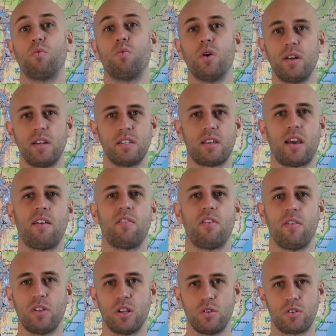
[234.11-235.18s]
What is
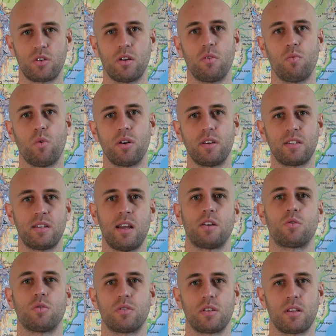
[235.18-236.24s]
evolution? What is
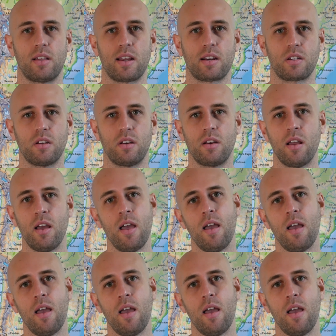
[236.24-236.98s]
natural selection?